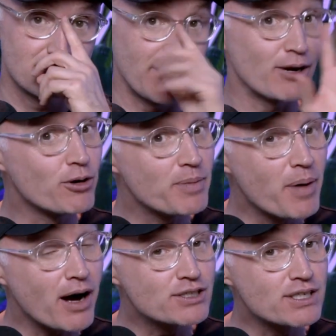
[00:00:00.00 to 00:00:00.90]
Might only be
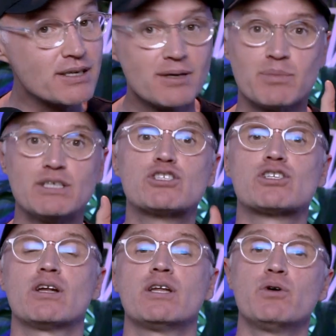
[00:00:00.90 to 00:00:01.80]
marginally, but he
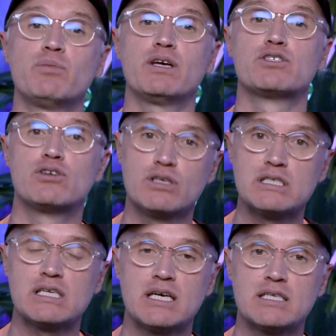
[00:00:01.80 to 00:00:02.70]
certainly wouldn't be as good
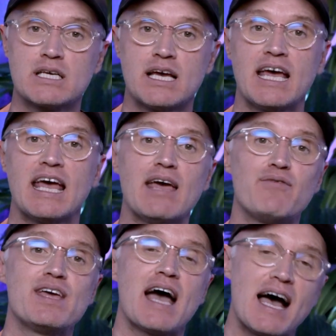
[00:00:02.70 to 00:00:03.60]
as he is
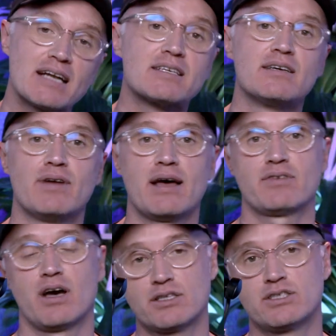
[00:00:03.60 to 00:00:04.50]
if he hadn't have
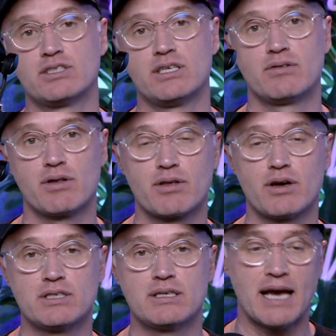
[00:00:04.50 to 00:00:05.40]
left Argentina at
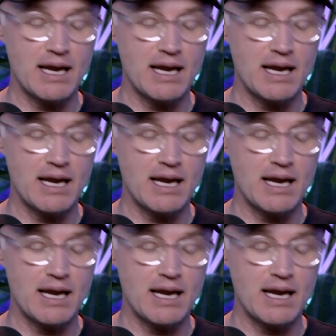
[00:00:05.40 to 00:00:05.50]
13.